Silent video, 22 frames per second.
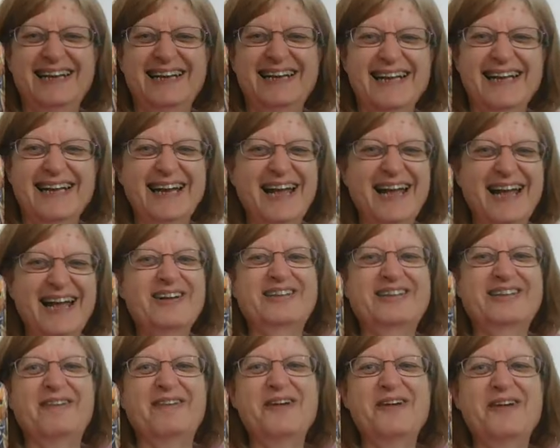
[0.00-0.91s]
because
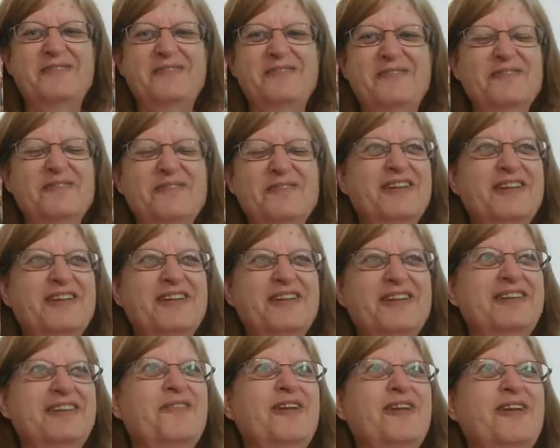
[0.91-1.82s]
I'm hoping when this is all
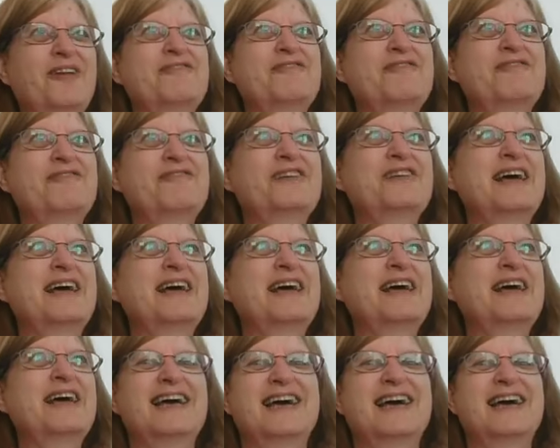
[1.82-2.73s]
over next
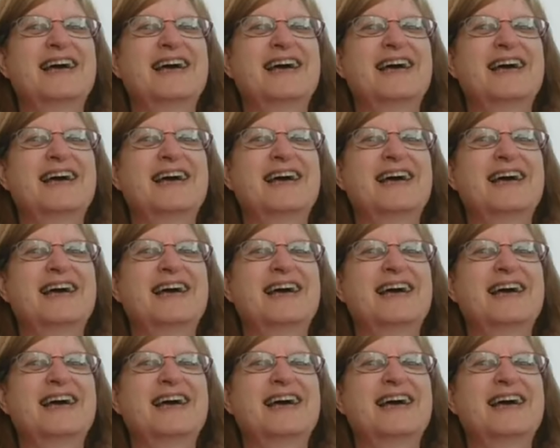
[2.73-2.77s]
year,